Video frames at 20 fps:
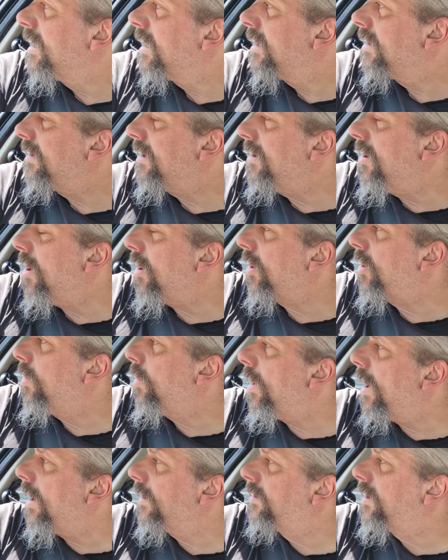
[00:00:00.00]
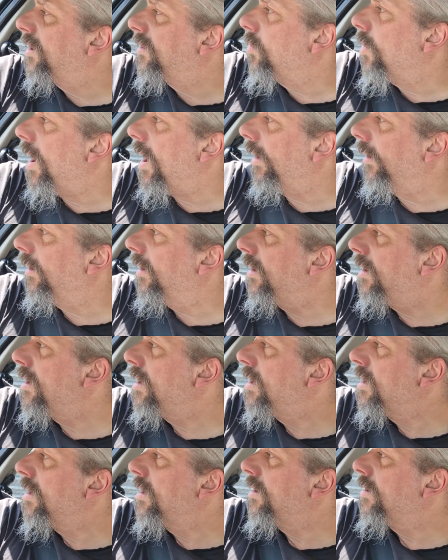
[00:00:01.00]
they're not quite as well
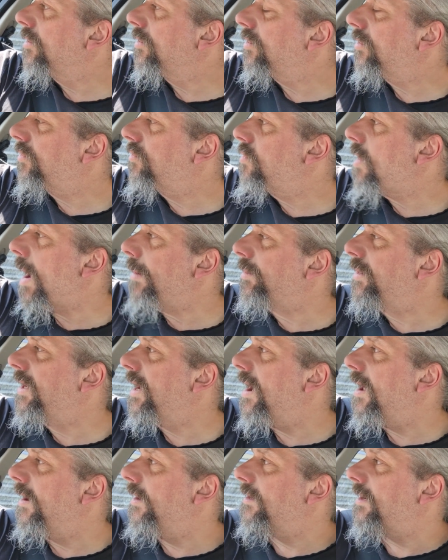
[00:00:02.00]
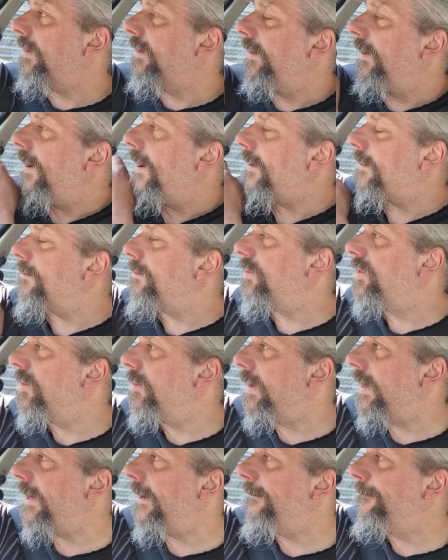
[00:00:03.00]
strapped down as I'd like them to
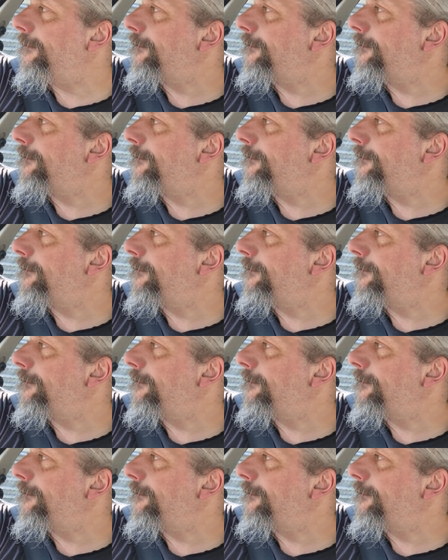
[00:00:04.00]
be.